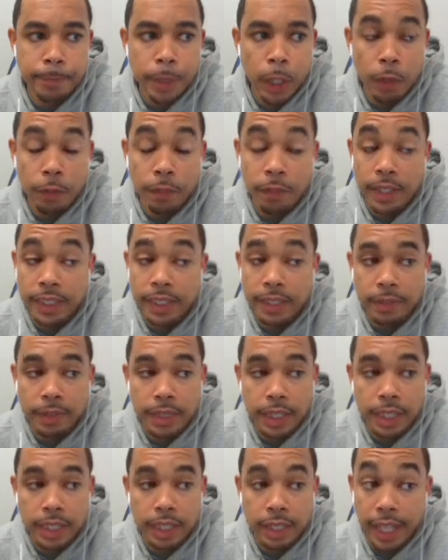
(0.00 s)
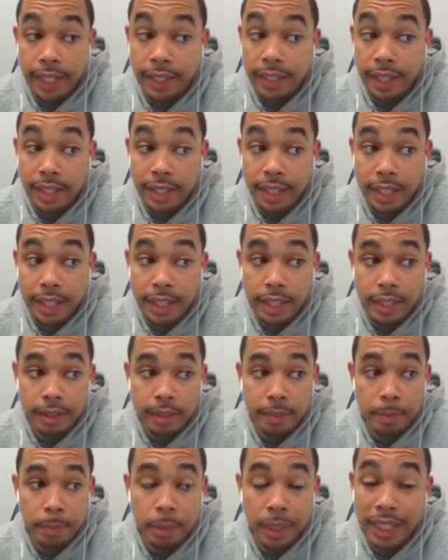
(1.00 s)
offensively like they did,
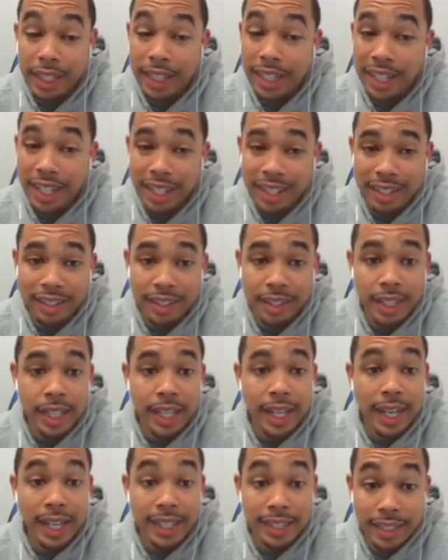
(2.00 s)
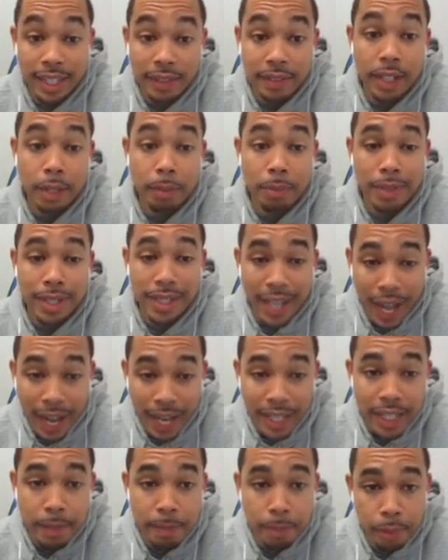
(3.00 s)
but Indiana has given up
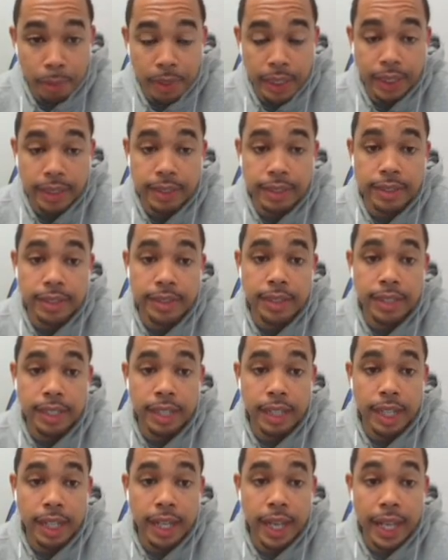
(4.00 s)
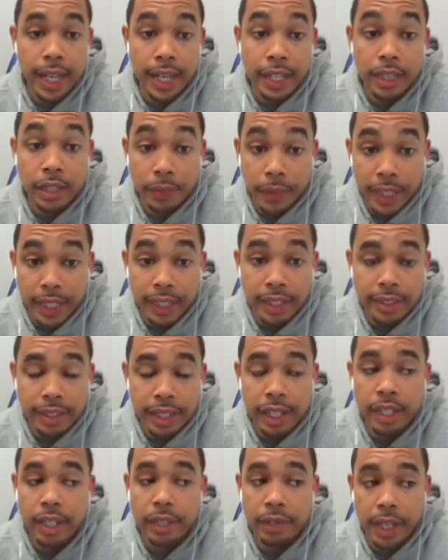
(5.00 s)
90 points in 3
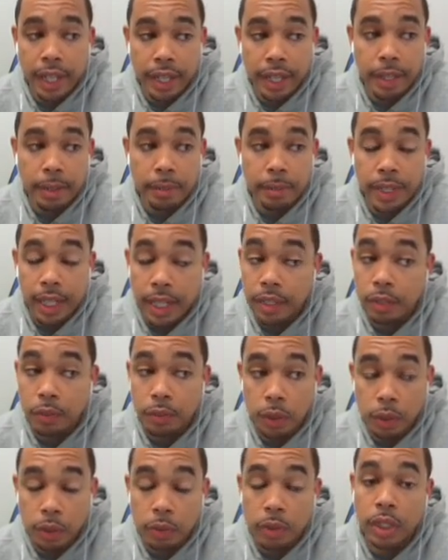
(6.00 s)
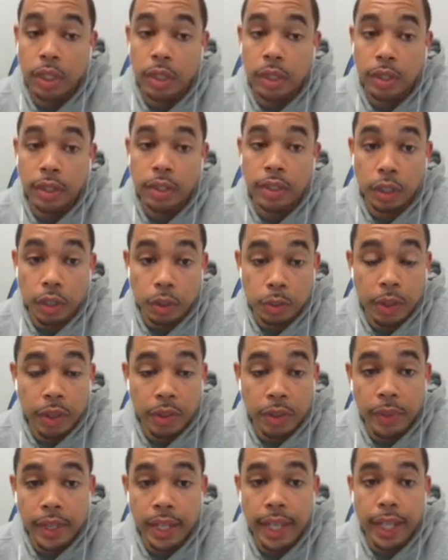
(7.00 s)
consecutive games as a road dog. Those were the
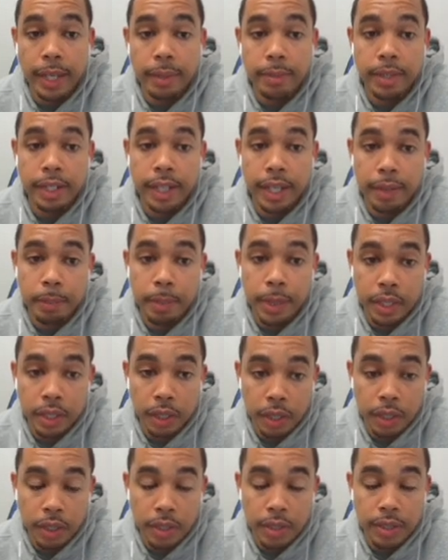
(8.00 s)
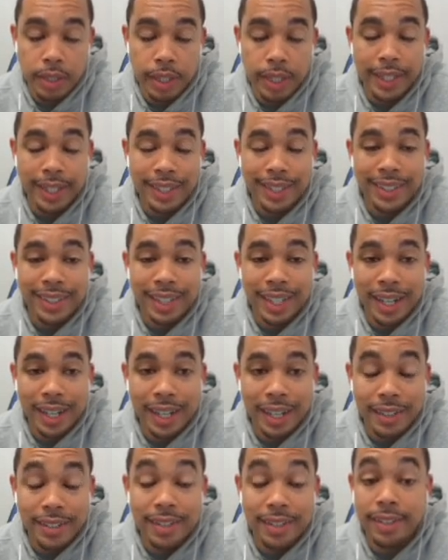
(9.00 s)
3 games that they've been dogs
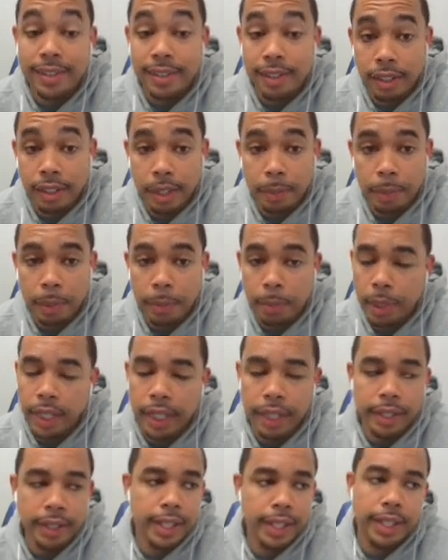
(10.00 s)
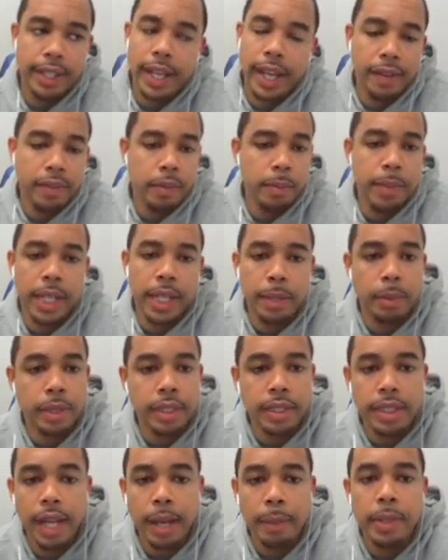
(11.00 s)
since the Olympic break, and they haven't been able to
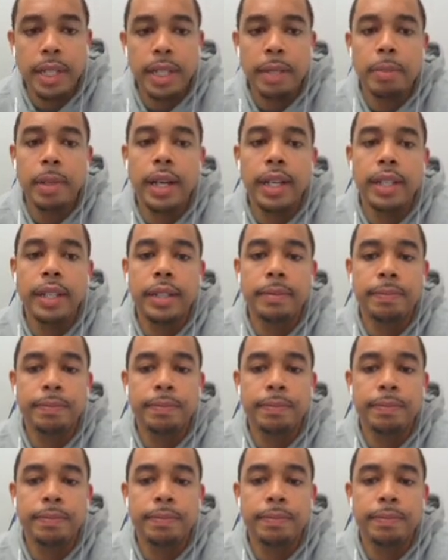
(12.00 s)
stop anybody.